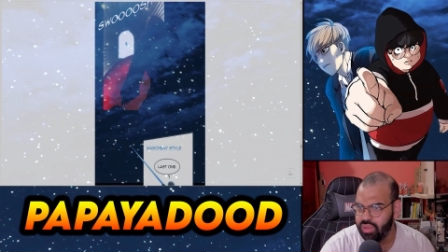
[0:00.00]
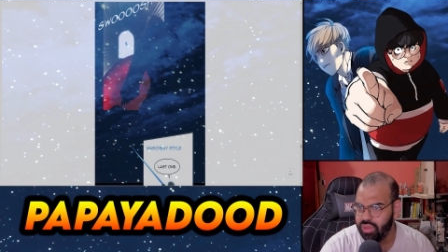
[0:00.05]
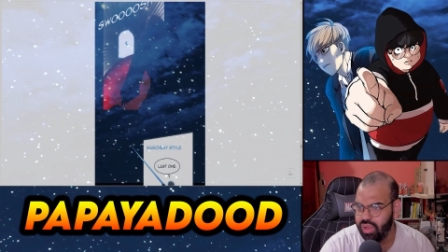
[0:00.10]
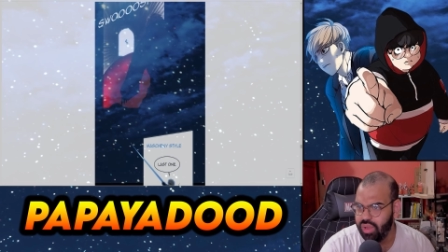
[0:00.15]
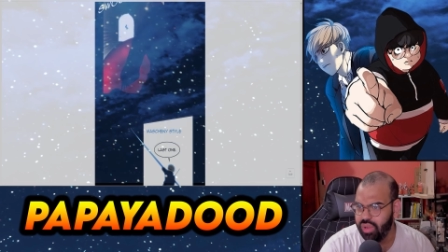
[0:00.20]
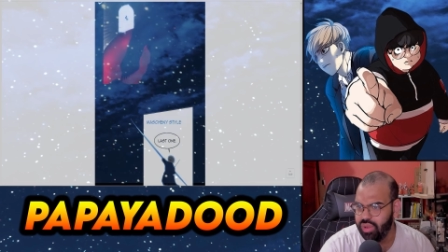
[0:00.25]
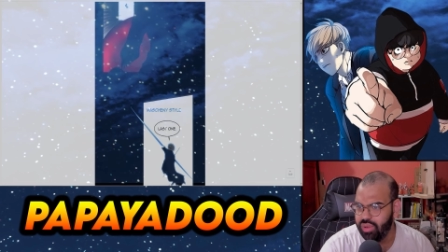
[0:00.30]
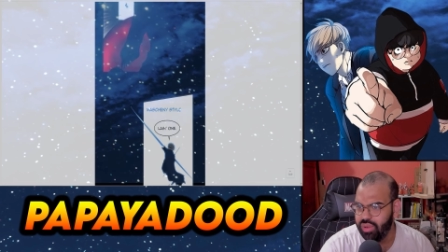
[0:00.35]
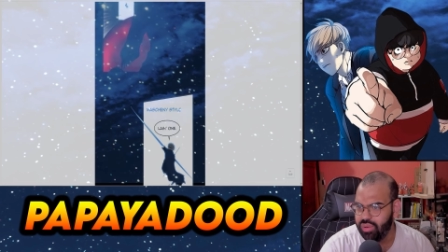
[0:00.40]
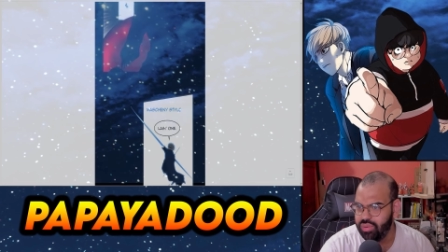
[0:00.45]

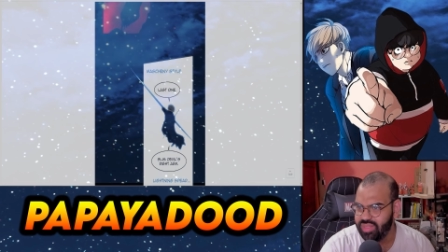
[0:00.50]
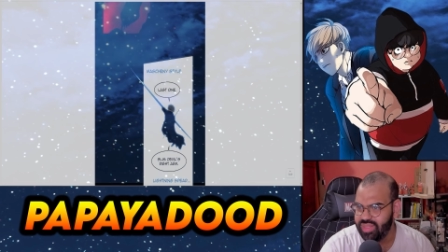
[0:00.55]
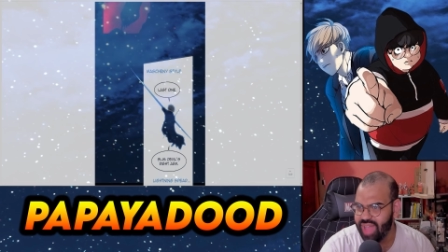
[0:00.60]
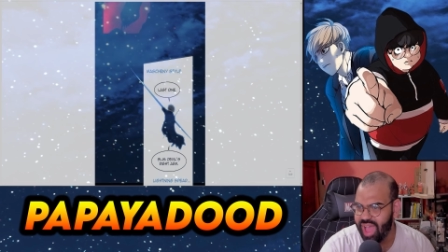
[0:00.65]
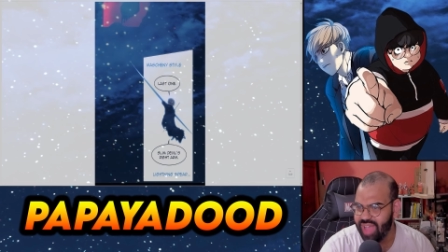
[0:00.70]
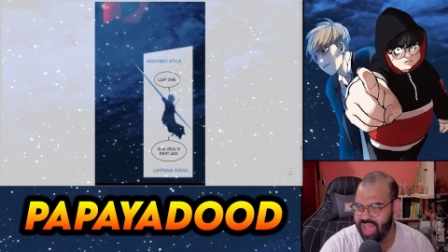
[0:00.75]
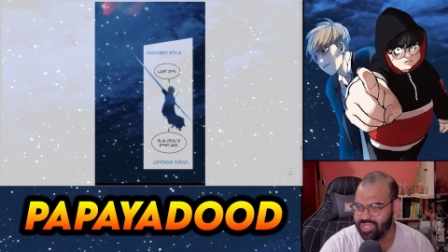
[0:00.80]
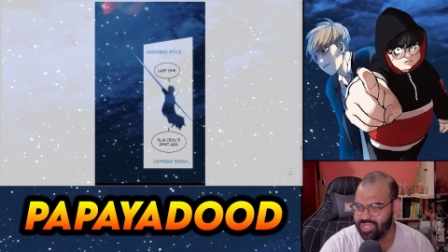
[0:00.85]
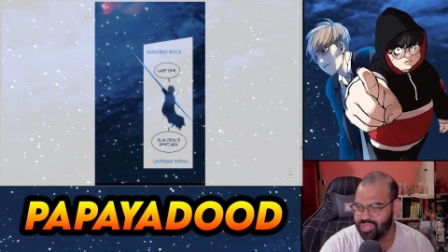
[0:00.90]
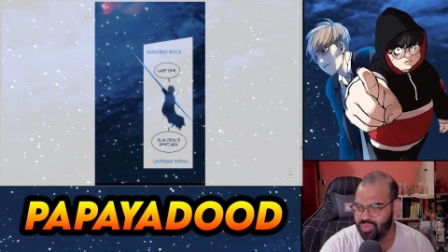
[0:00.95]
Uh-oh,
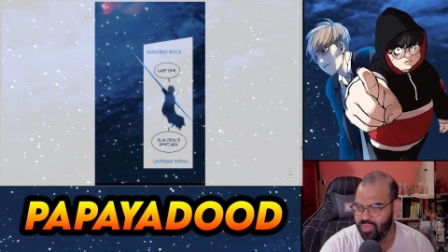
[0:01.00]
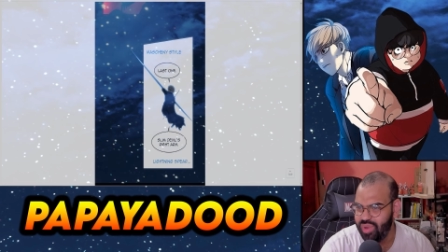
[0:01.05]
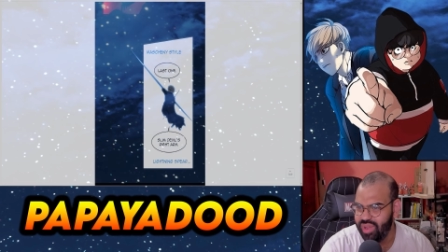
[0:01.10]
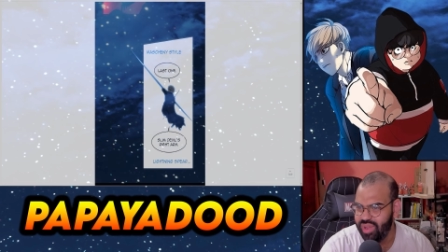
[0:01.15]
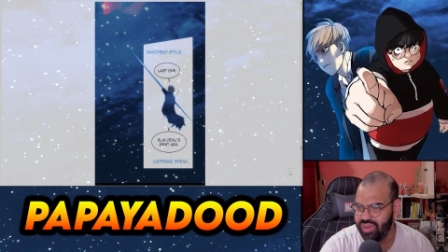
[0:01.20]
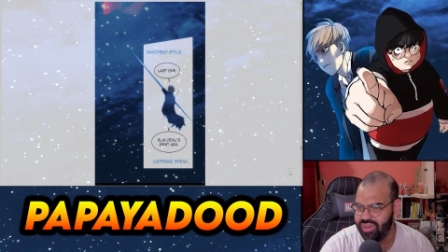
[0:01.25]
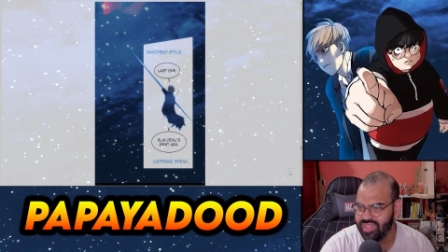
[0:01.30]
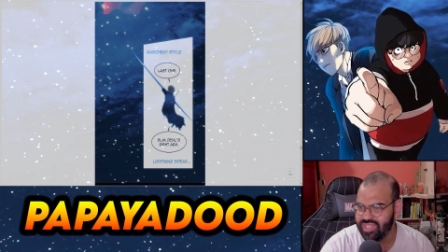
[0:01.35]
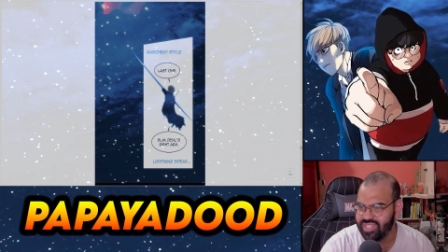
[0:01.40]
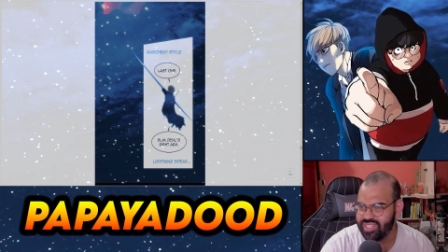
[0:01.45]
last
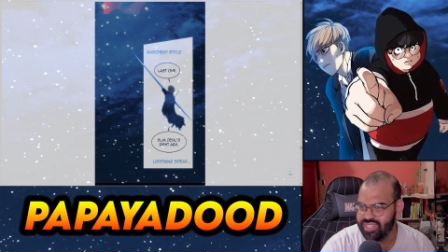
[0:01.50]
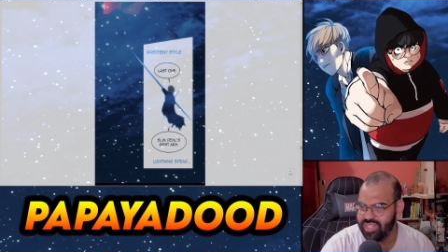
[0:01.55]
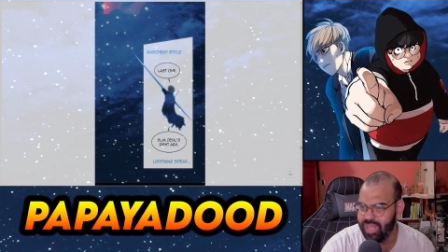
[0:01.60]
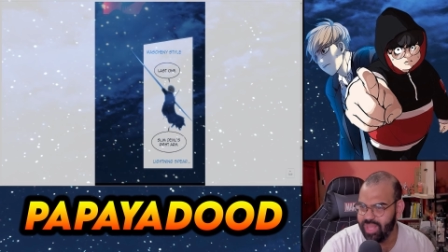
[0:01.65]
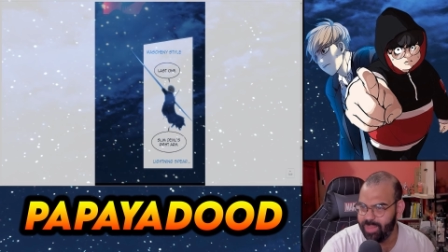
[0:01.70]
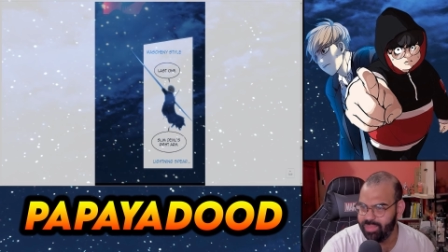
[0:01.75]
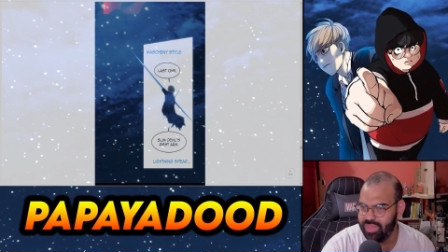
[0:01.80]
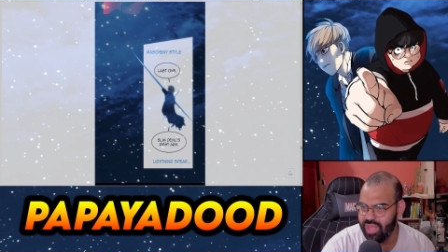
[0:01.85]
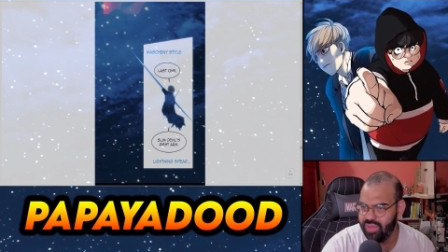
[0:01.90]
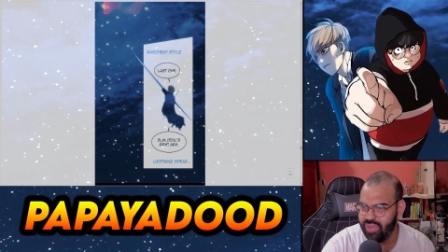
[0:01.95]
one.
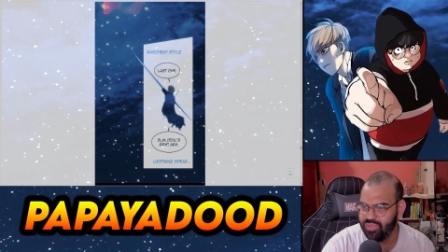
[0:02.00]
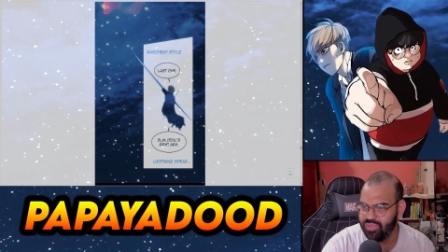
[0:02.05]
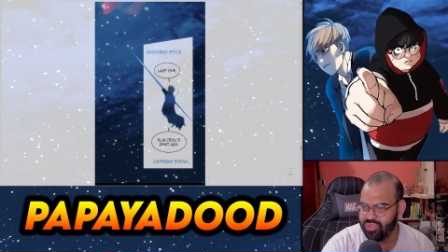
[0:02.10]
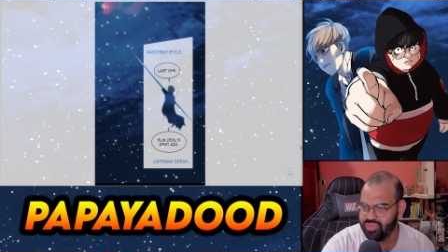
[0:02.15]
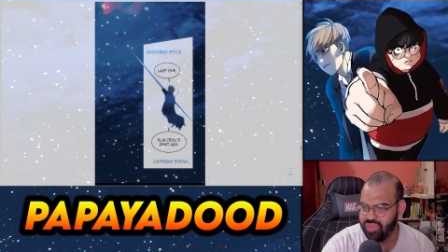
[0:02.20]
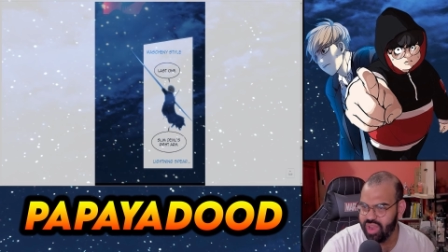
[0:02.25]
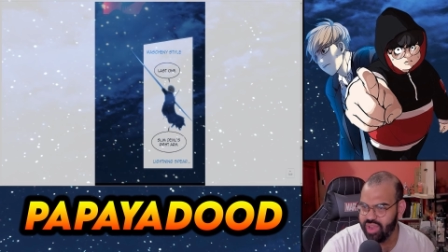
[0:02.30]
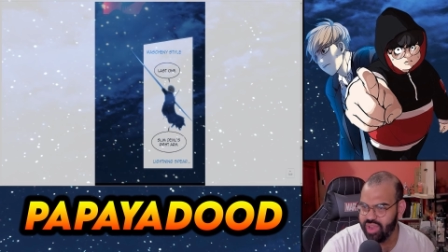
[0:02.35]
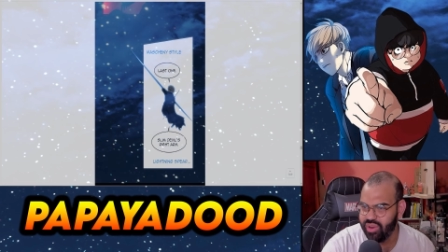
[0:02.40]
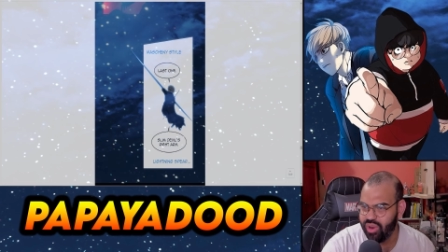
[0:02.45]
Slim
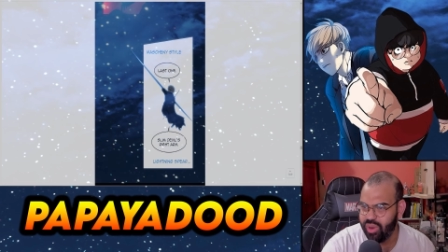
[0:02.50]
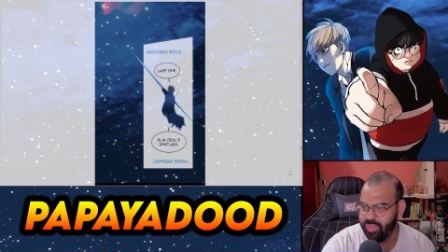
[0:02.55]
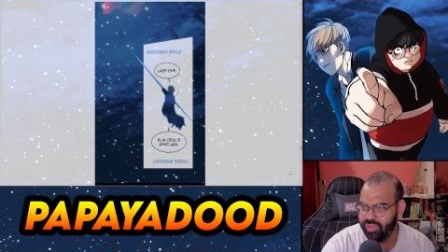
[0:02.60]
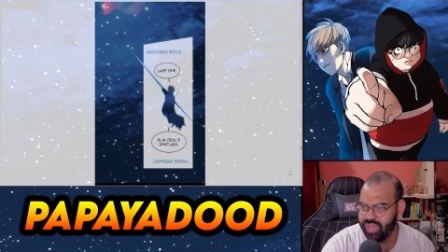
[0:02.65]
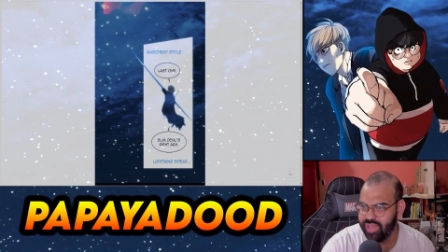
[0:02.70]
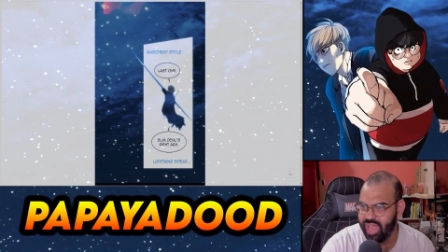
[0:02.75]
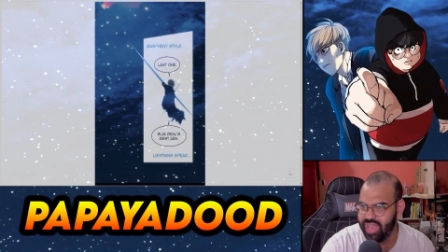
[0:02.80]
devil's right arm,